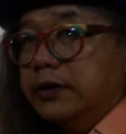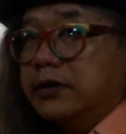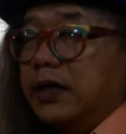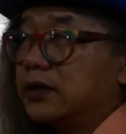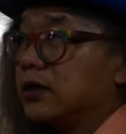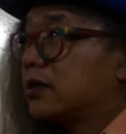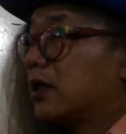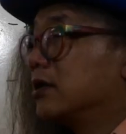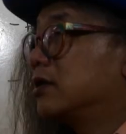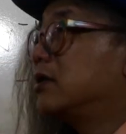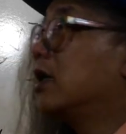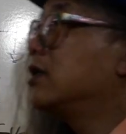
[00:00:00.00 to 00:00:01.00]
This is, a,
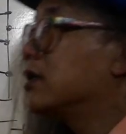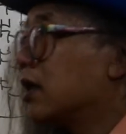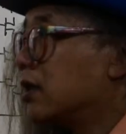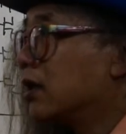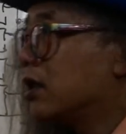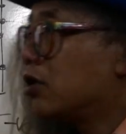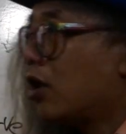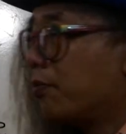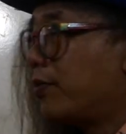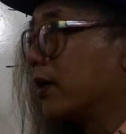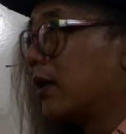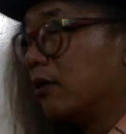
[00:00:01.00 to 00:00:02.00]
this is another
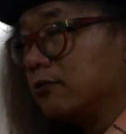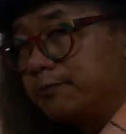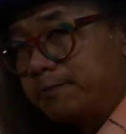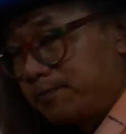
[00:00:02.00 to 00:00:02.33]
topic now.